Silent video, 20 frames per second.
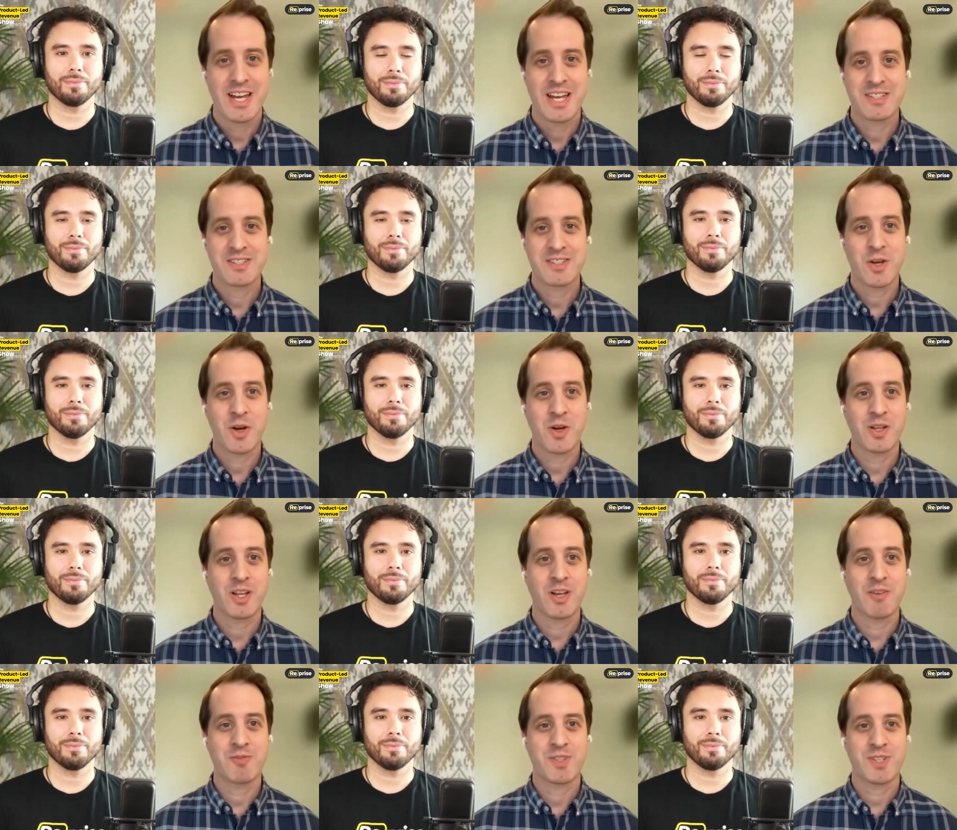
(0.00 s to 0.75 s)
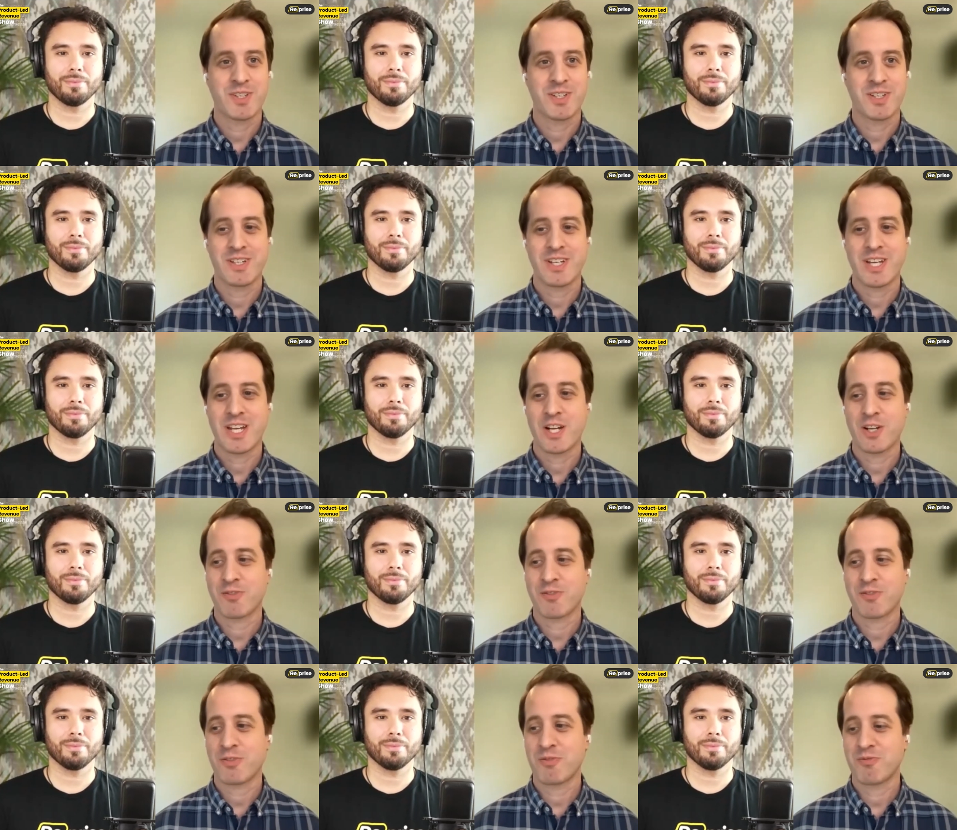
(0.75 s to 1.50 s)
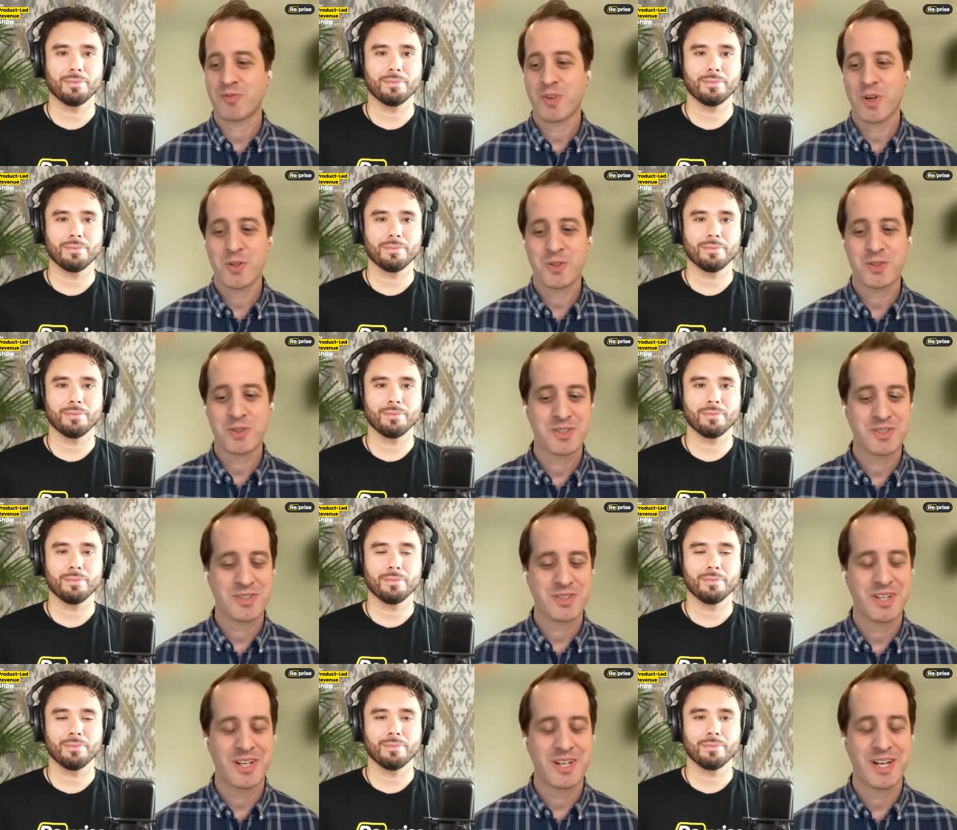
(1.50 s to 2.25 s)
Speaker 1: and so i'd love to hear from
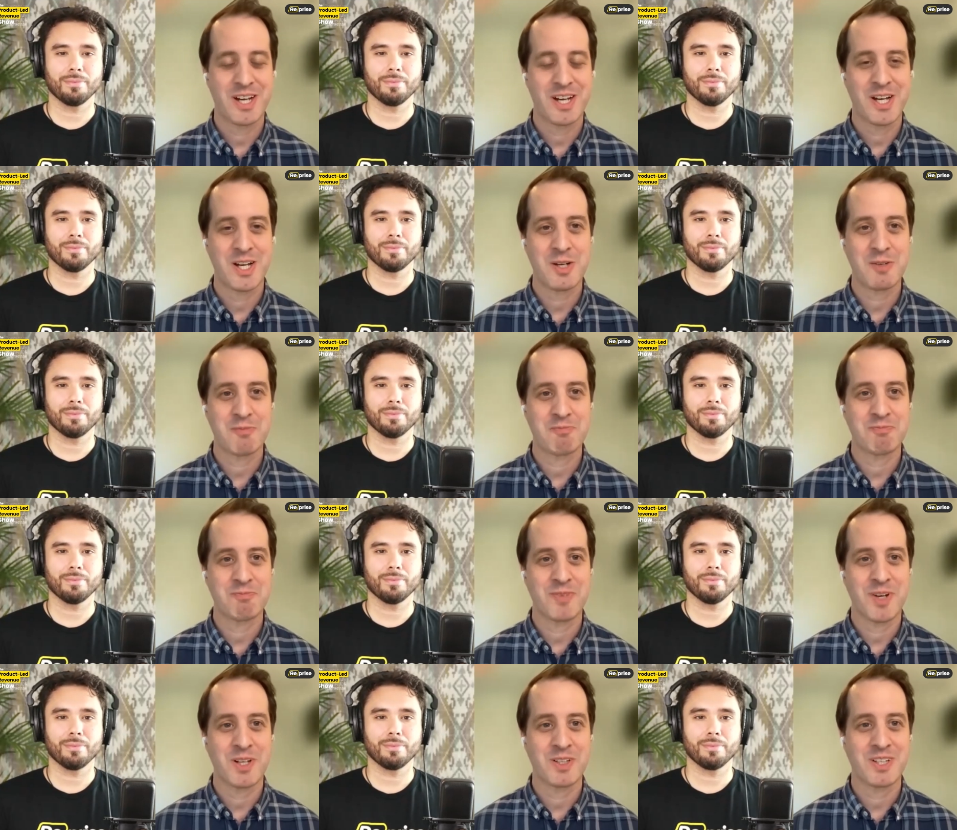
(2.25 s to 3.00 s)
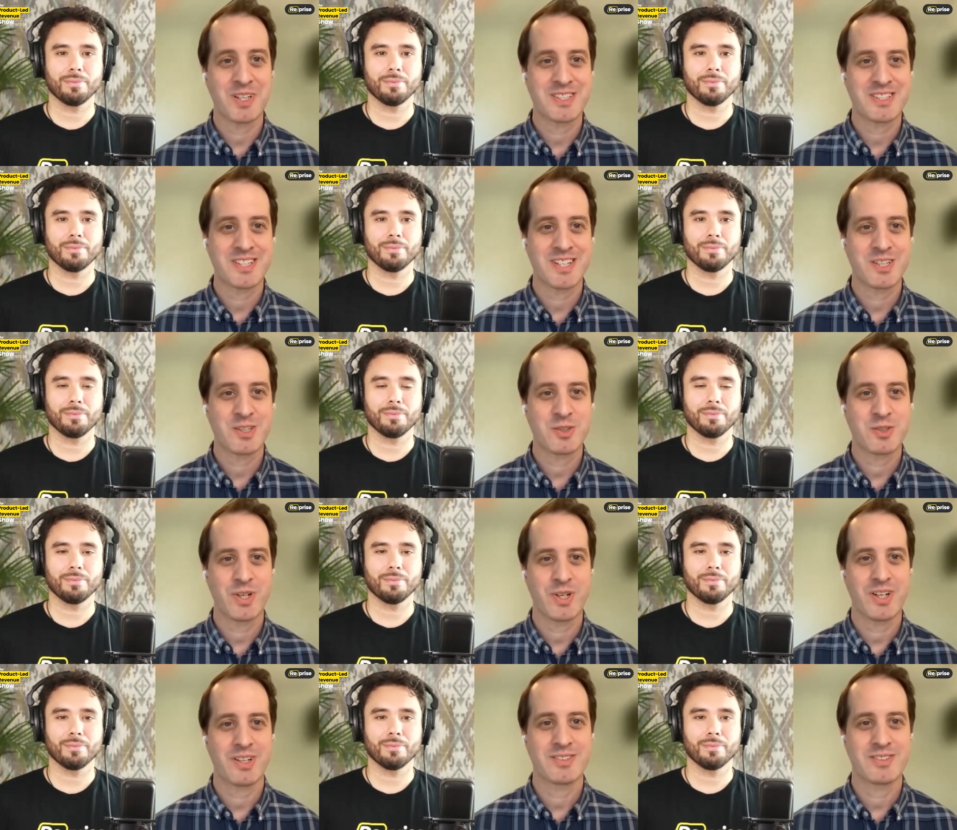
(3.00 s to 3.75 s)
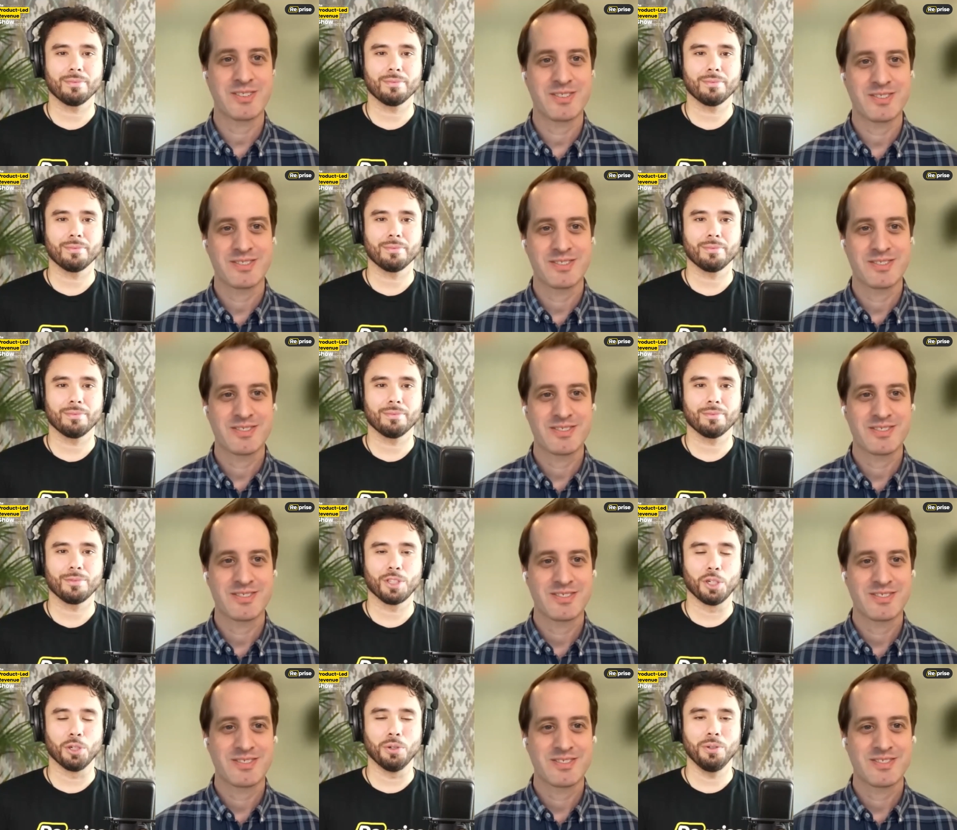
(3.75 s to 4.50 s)
folks um, on linkedin or twitter
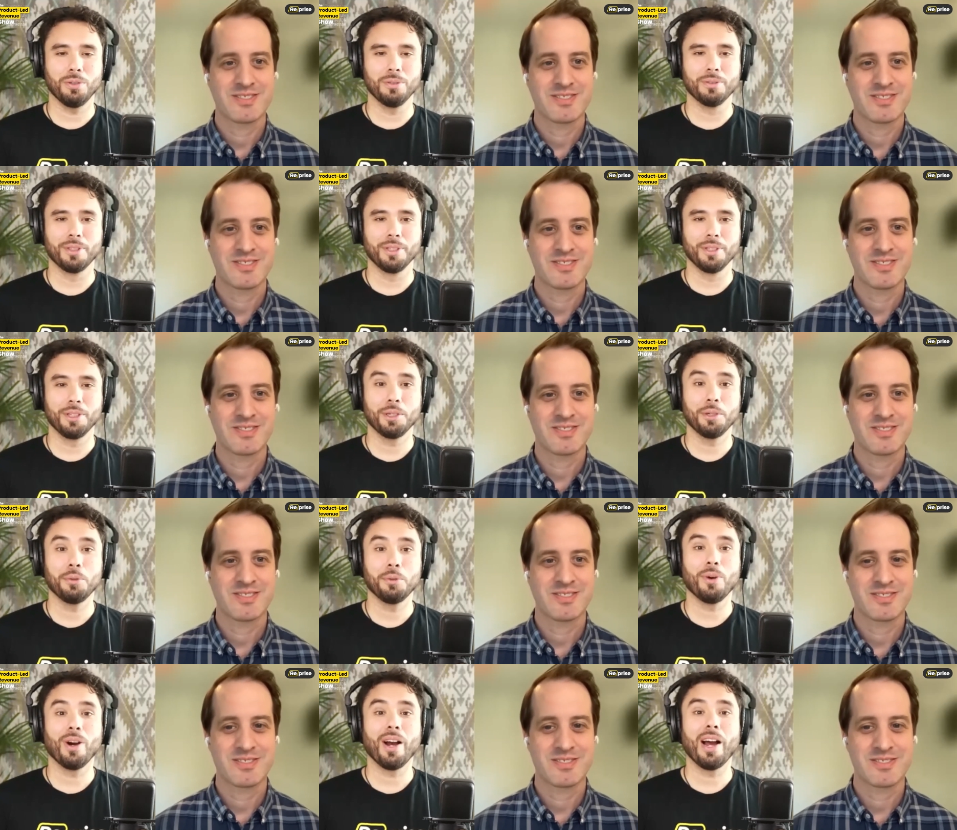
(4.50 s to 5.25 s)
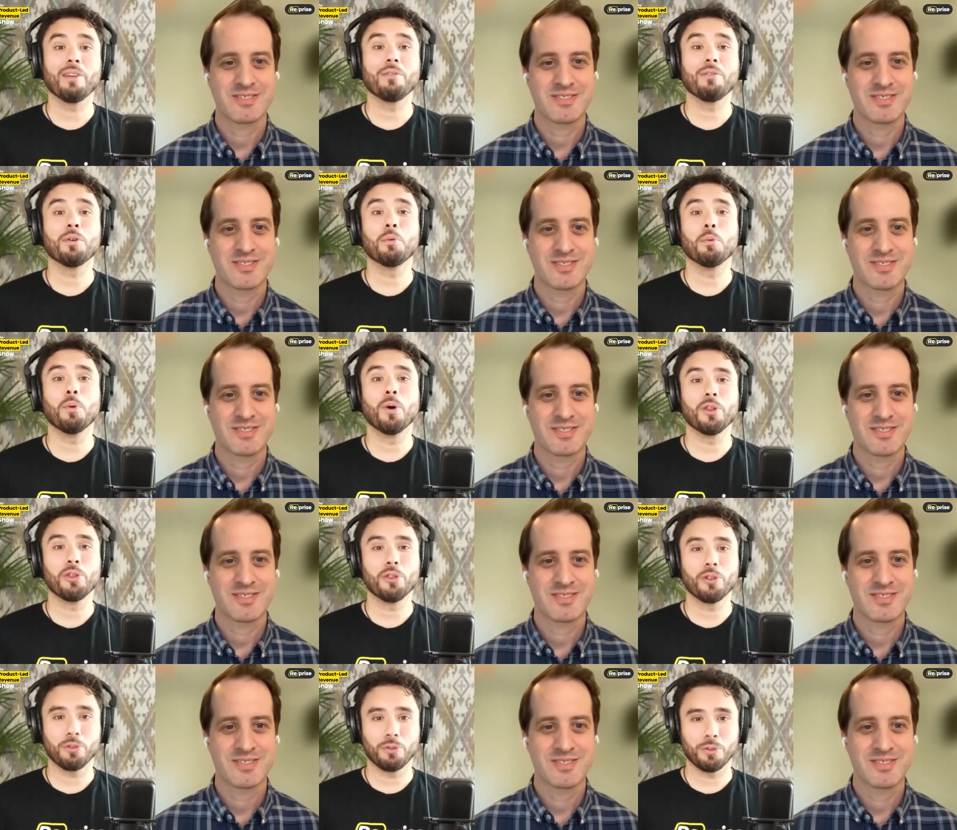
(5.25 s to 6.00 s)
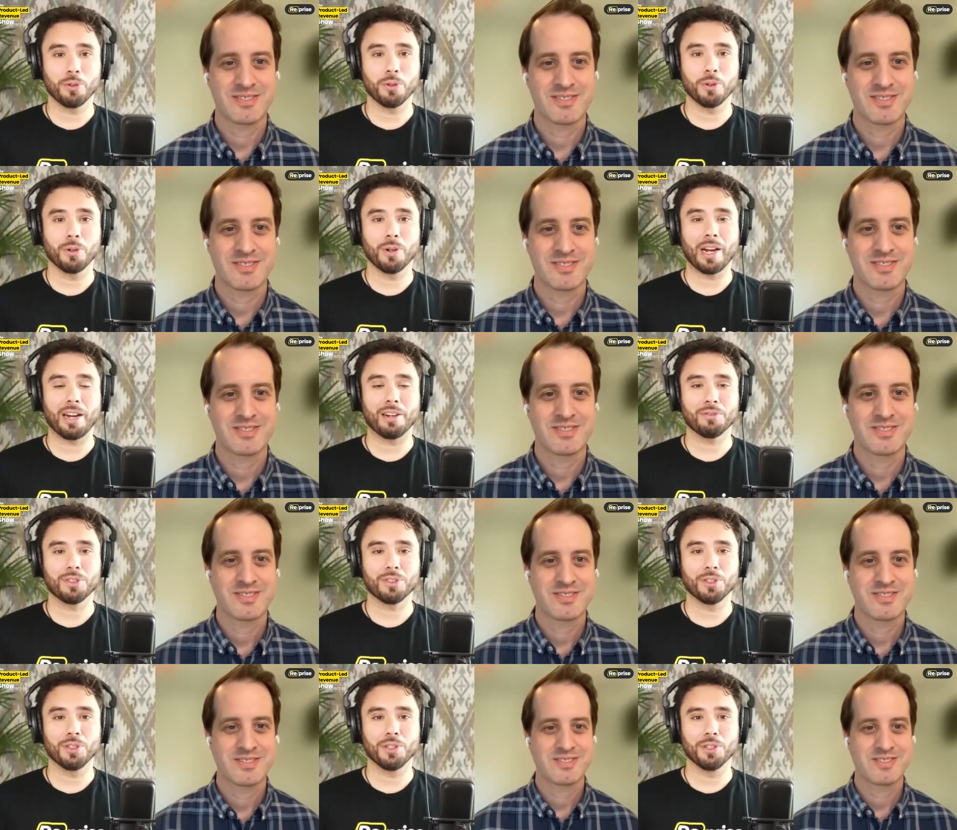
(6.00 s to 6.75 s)
Speaker 2: cool well have a wonderful
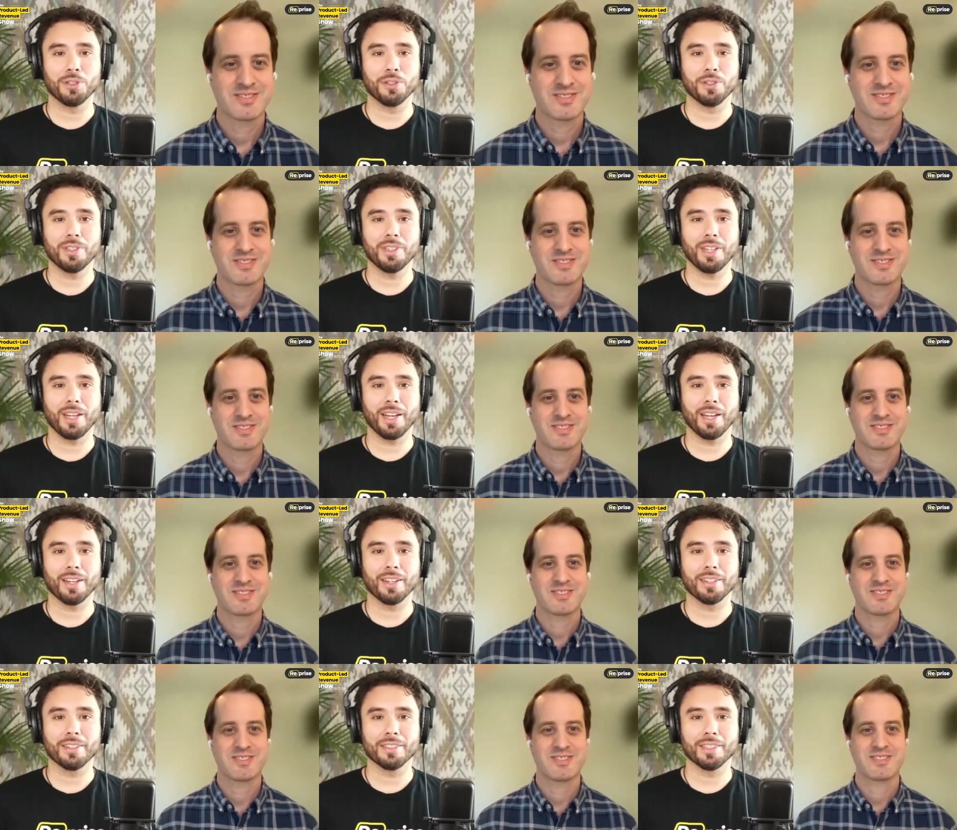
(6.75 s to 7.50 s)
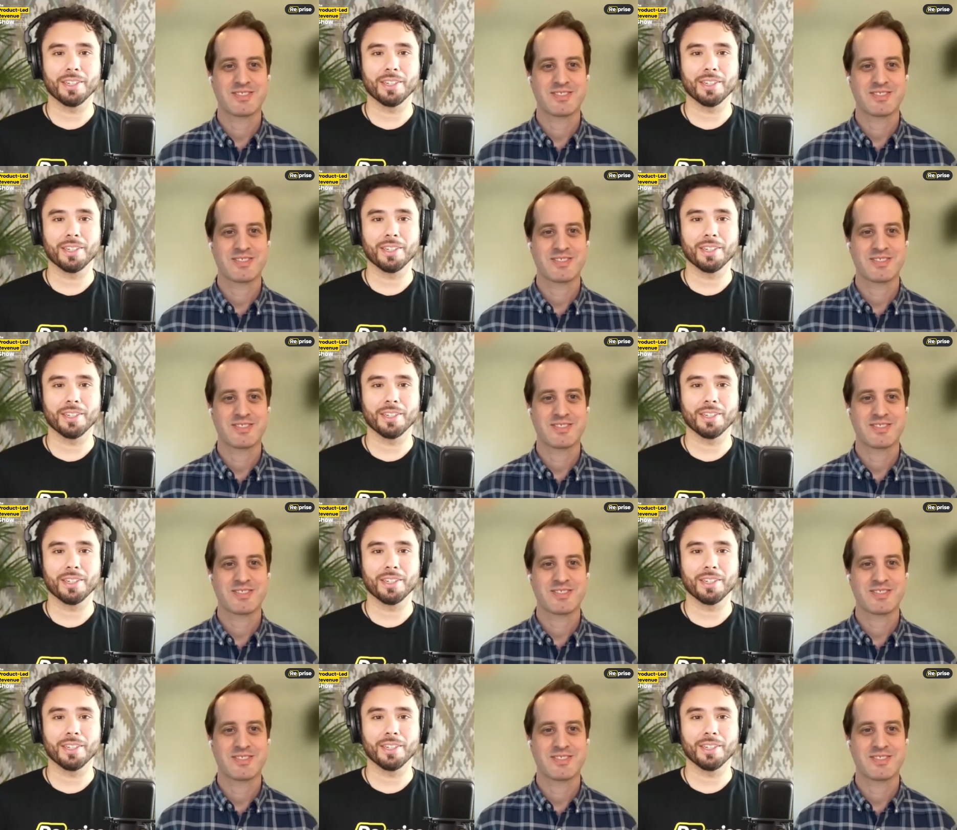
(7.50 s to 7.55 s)
afternoon and